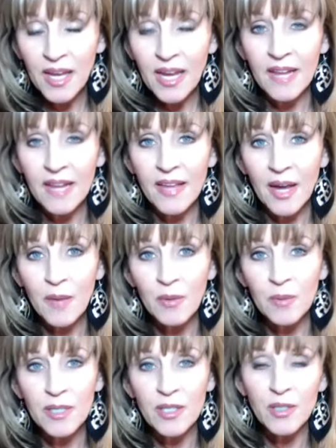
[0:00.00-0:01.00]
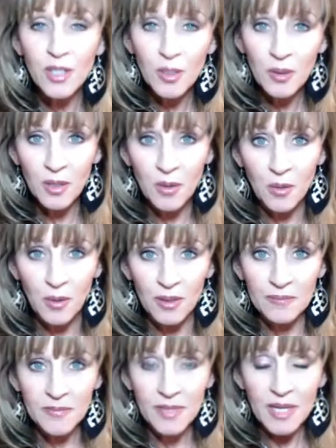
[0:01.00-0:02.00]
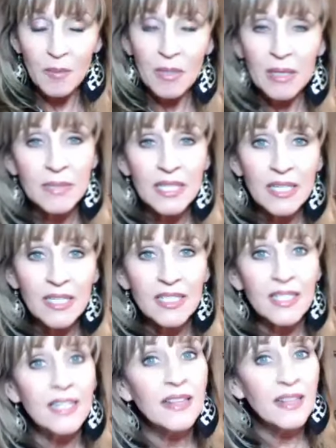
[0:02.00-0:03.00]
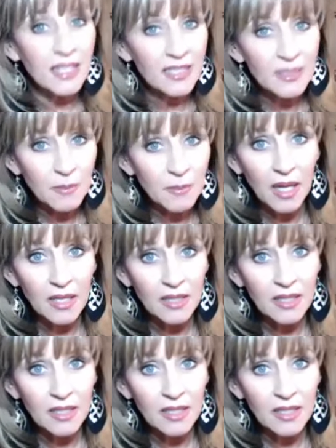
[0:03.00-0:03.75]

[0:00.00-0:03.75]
and that would be your unit court. But I'm telling you, this month